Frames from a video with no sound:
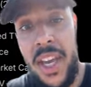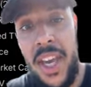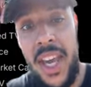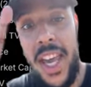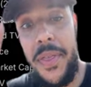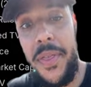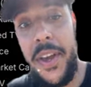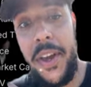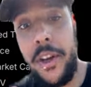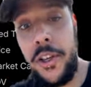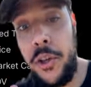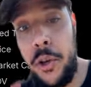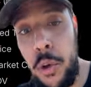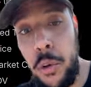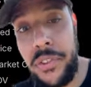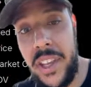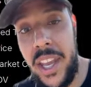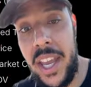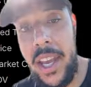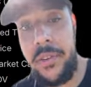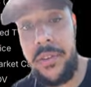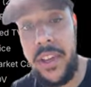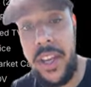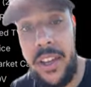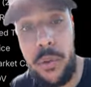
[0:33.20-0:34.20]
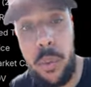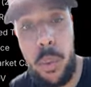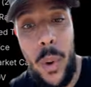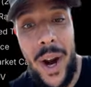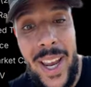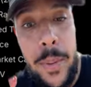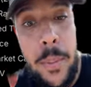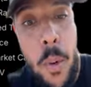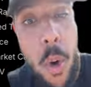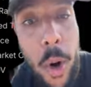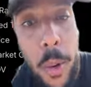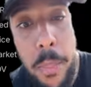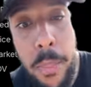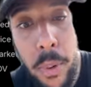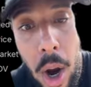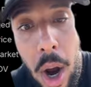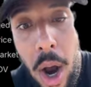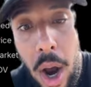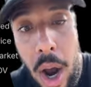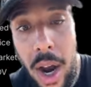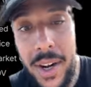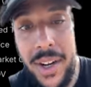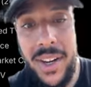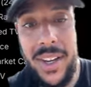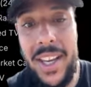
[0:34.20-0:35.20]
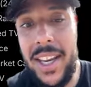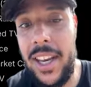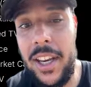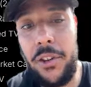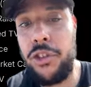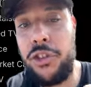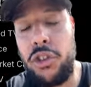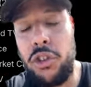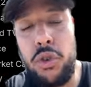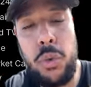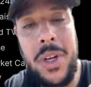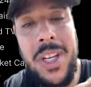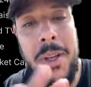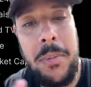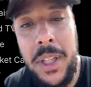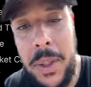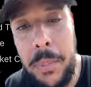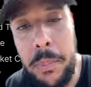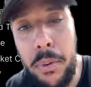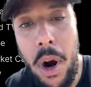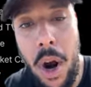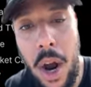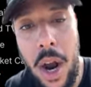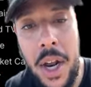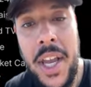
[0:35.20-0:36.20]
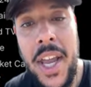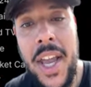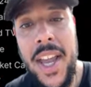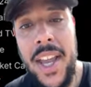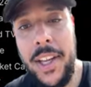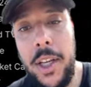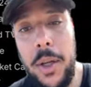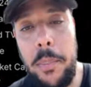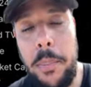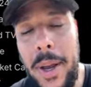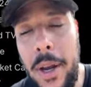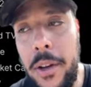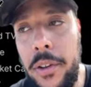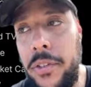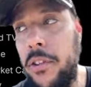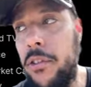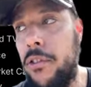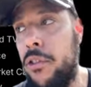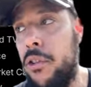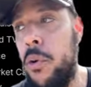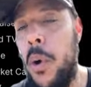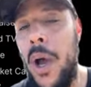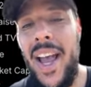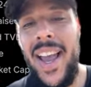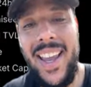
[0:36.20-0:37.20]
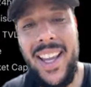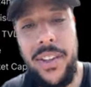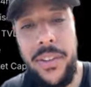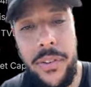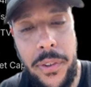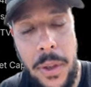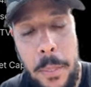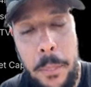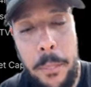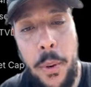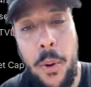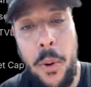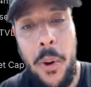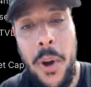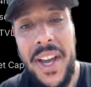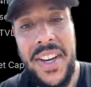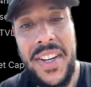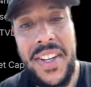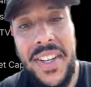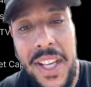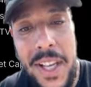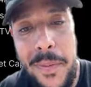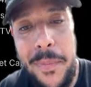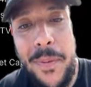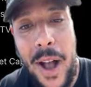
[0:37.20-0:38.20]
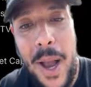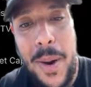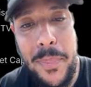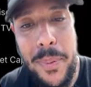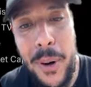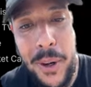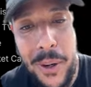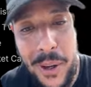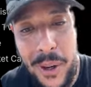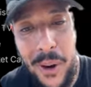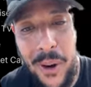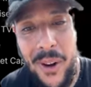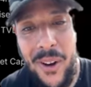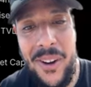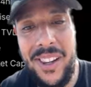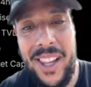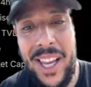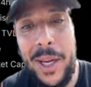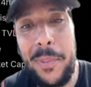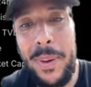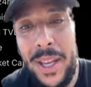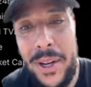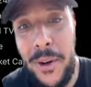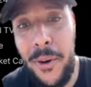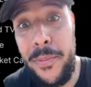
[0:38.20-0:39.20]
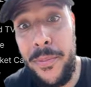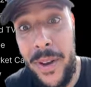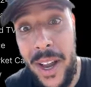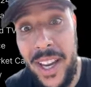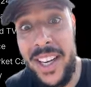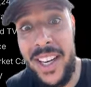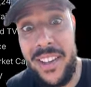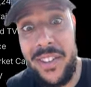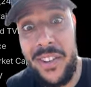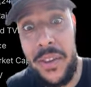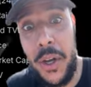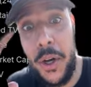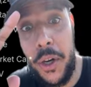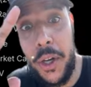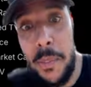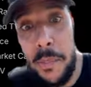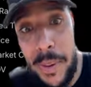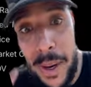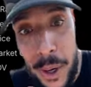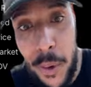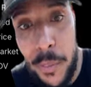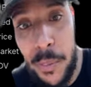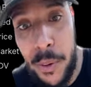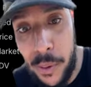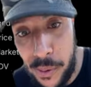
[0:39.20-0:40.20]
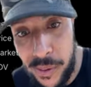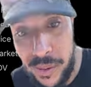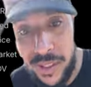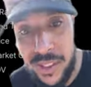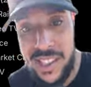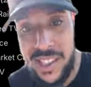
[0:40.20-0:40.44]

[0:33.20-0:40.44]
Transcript: And their use case is way more broad, like extremely broad in comparison to a simple DeFi protocol like Pendle Finance, and they're comparable.